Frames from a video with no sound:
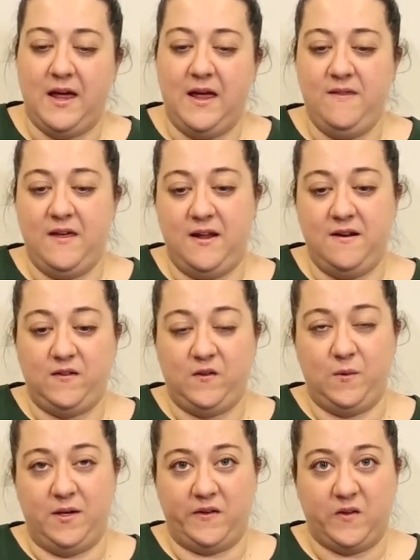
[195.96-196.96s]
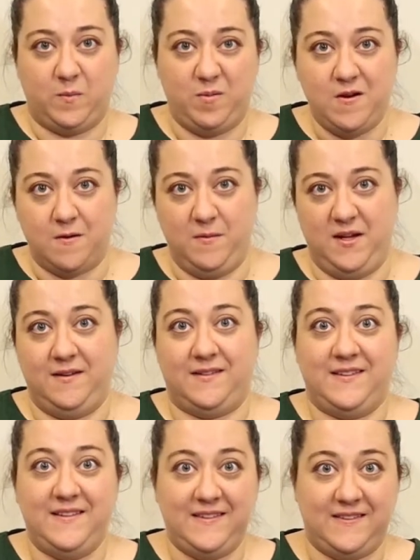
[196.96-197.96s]
and then do an experiment
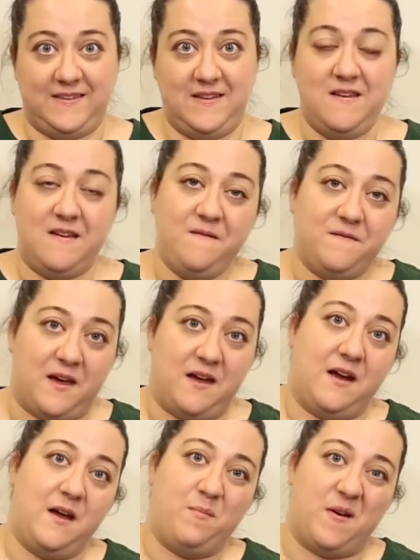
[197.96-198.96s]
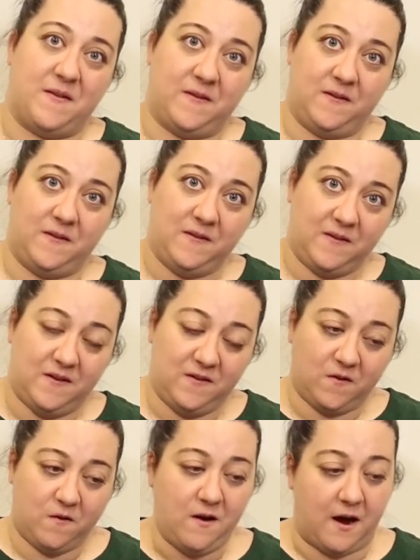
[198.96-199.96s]
to see if that hypothesis
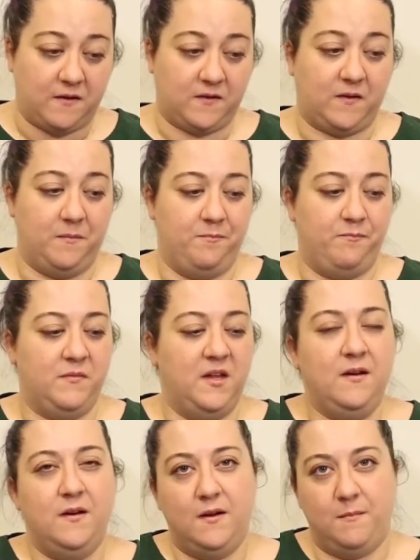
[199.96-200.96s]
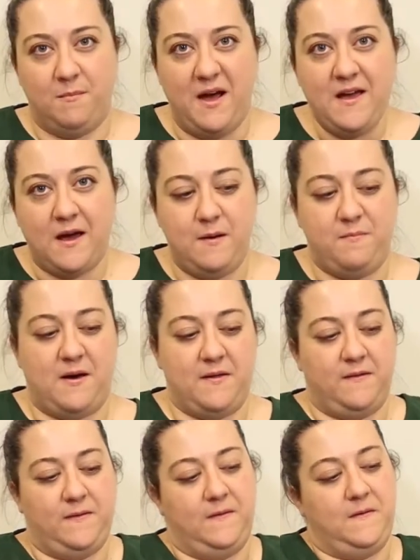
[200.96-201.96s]
is correct. My
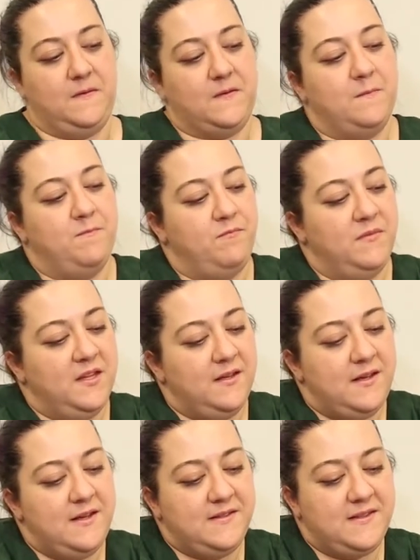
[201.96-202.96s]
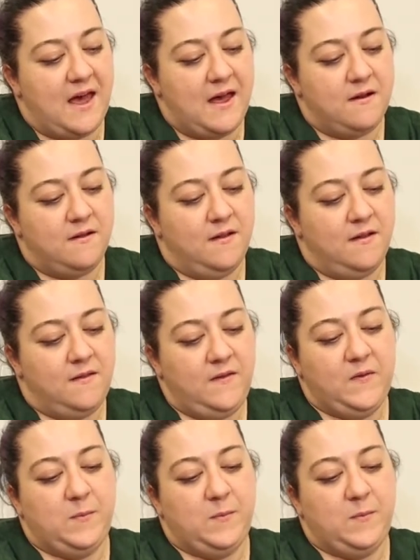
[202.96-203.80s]
hypothesis is that this